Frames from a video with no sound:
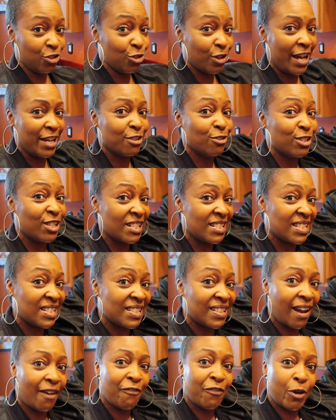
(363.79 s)
you know how you used to
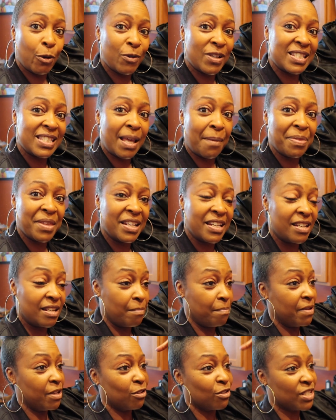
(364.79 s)
stuff it with something in
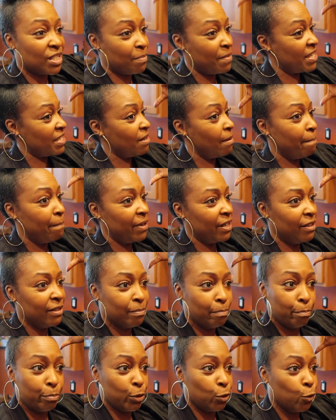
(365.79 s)
the middle to make your
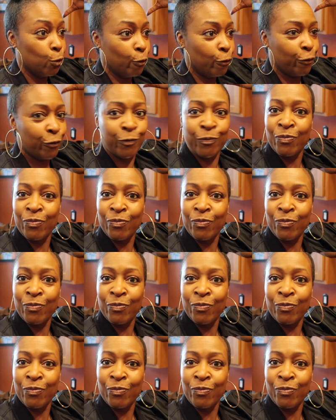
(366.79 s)
bun boof?